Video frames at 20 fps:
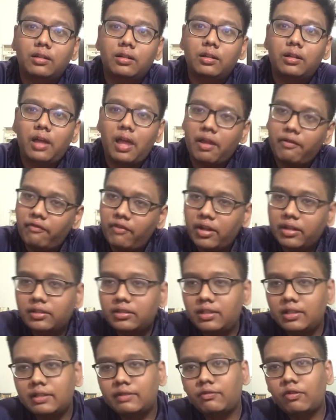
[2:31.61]

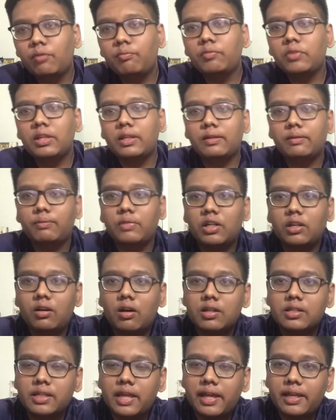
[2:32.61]
advantage for me
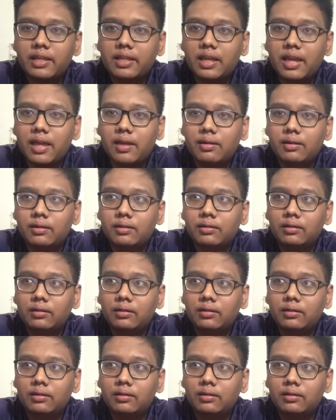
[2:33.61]
because I can